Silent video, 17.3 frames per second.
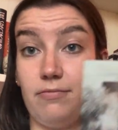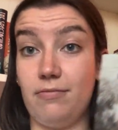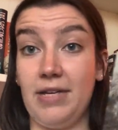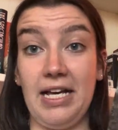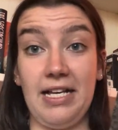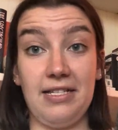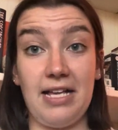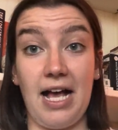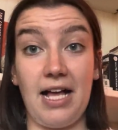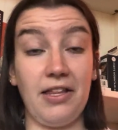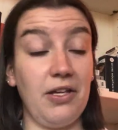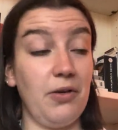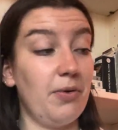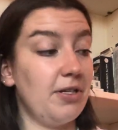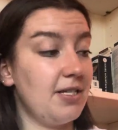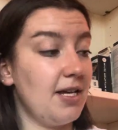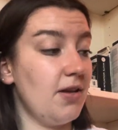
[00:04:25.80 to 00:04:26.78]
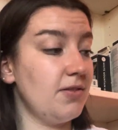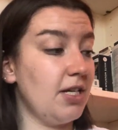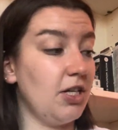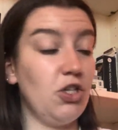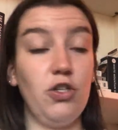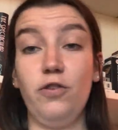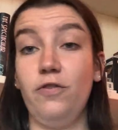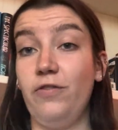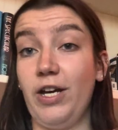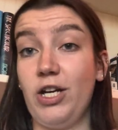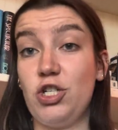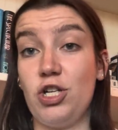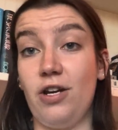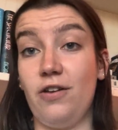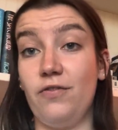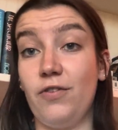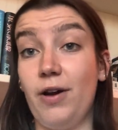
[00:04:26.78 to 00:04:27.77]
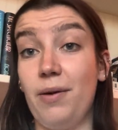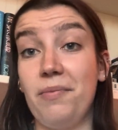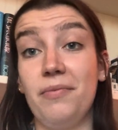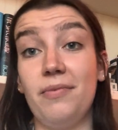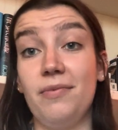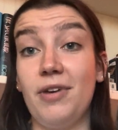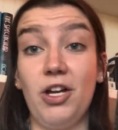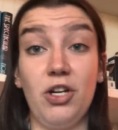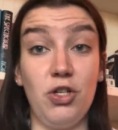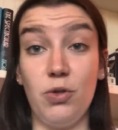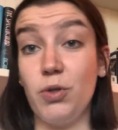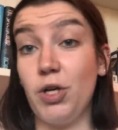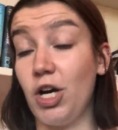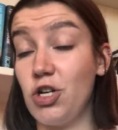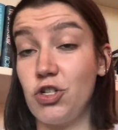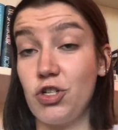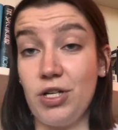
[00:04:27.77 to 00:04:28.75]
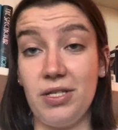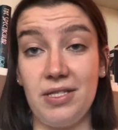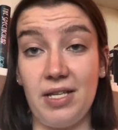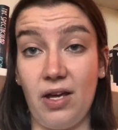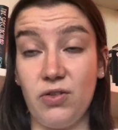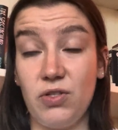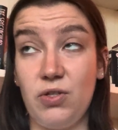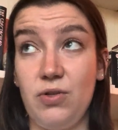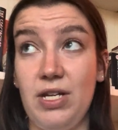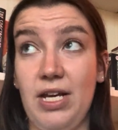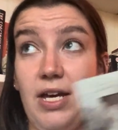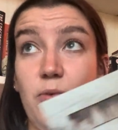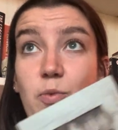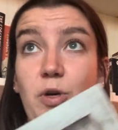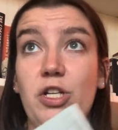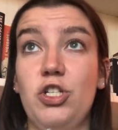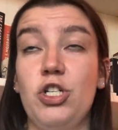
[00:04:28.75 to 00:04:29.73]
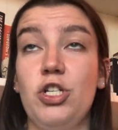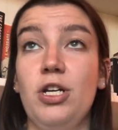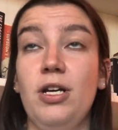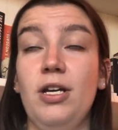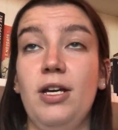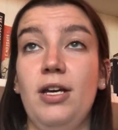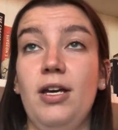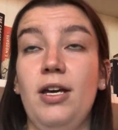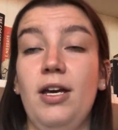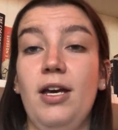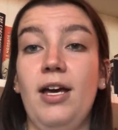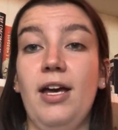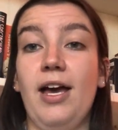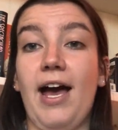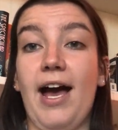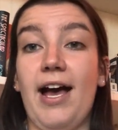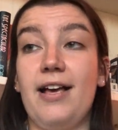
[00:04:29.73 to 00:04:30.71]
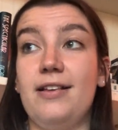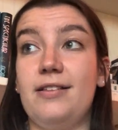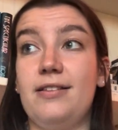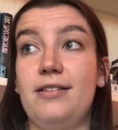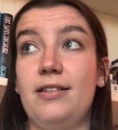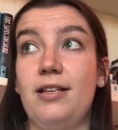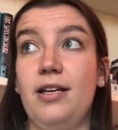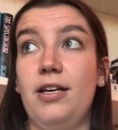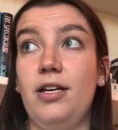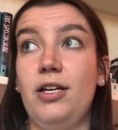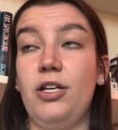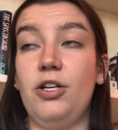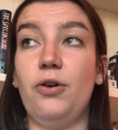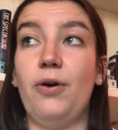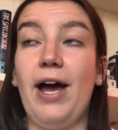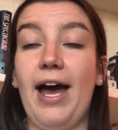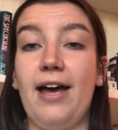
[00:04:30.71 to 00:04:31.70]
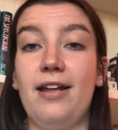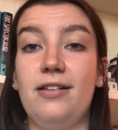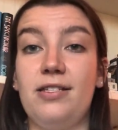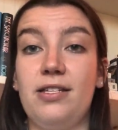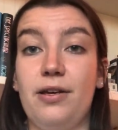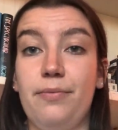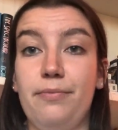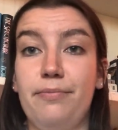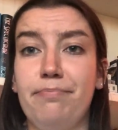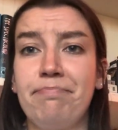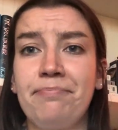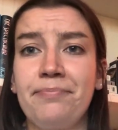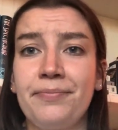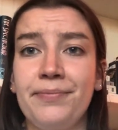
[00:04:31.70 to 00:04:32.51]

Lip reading: exactly what it sounds like, new fiction from a new country, South Sudan, which has, had some